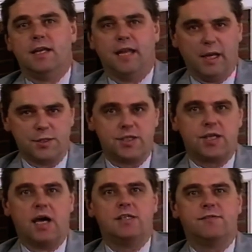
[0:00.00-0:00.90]
Now is the
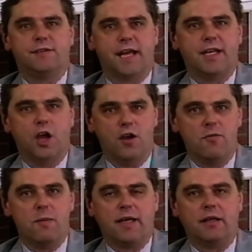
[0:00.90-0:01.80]
time to fit any
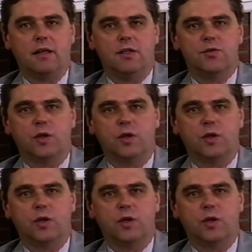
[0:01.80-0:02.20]
overmantel that's